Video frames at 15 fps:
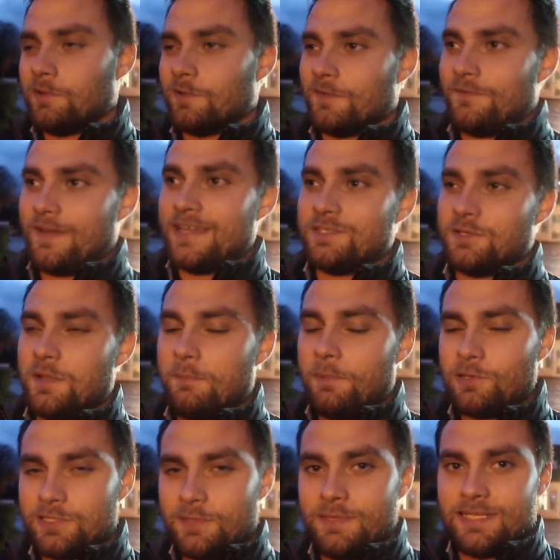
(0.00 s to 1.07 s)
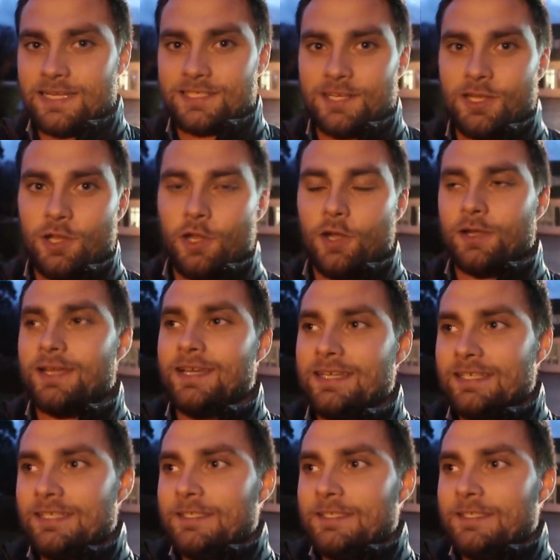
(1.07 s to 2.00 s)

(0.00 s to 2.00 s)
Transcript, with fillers: and on the face, on the bottom it doesn't look.